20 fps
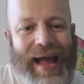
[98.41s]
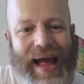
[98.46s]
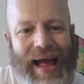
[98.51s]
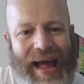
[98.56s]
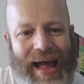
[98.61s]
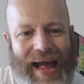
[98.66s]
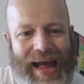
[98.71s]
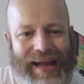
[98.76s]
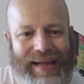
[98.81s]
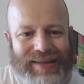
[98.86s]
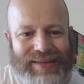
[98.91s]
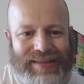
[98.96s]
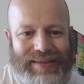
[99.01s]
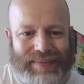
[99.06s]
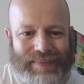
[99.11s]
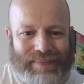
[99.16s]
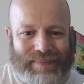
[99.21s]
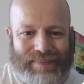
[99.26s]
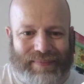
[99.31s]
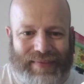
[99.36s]
And
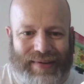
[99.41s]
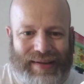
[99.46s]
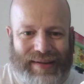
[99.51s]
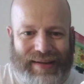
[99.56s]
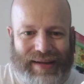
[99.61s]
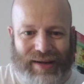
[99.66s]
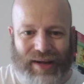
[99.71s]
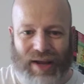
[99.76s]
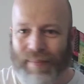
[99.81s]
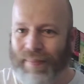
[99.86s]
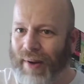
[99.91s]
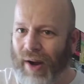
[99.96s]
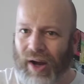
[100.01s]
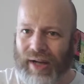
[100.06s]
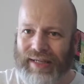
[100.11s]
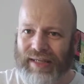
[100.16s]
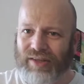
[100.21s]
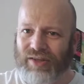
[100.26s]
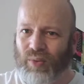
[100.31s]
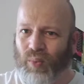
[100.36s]
they're
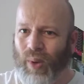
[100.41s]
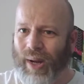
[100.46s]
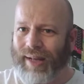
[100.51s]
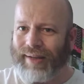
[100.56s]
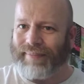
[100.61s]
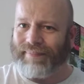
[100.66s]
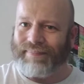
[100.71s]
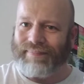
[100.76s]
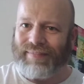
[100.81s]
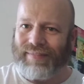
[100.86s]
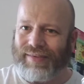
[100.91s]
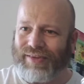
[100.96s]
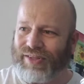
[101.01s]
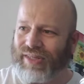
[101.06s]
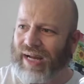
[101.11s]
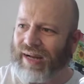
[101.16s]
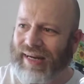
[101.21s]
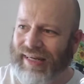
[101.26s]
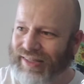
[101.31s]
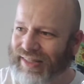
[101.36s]
combined into one.
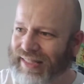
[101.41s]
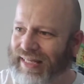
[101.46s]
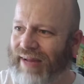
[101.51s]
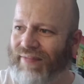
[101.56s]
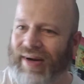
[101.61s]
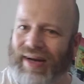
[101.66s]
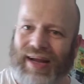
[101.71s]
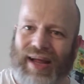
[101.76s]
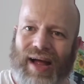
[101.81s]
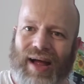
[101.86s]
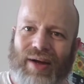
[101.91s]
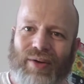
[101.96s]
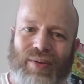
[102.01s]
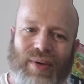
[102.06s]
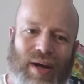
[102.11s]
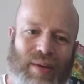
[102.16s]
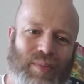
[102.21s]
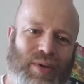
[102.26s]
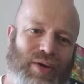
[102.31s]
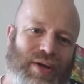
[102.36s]
So let's give it a go.
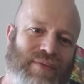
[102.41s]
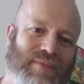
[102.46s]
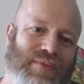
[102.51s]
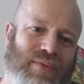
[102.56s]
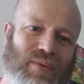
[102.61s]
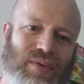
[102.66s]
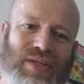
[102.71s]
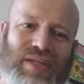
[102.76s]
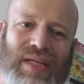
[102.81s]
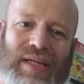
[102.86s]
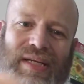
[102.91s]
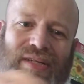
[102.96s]
I'm looking forward to